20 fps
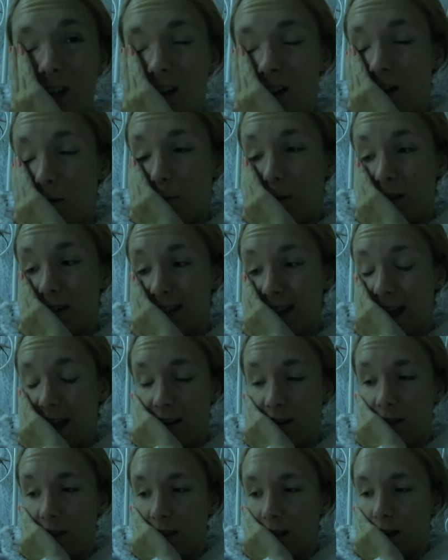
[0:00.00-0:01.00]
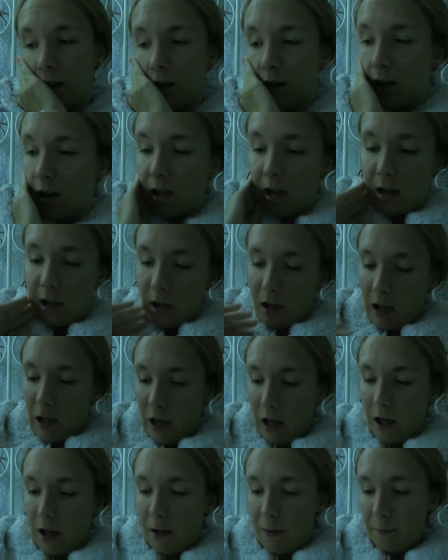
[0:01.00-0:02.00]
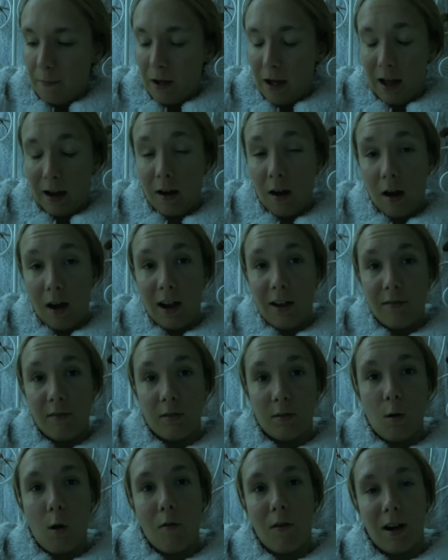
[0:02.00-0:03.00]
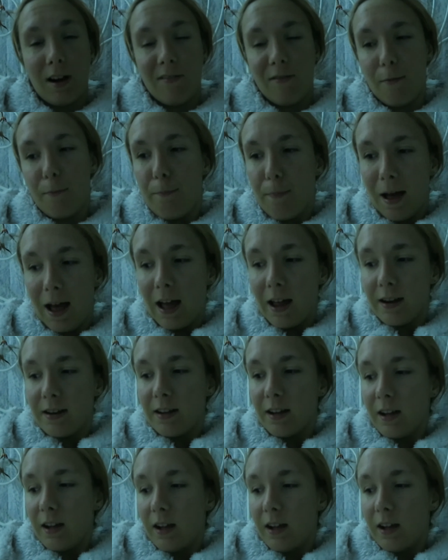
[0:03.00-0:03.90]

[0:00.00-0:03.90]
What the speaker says: 10:30 I think. And I just got ready for bed.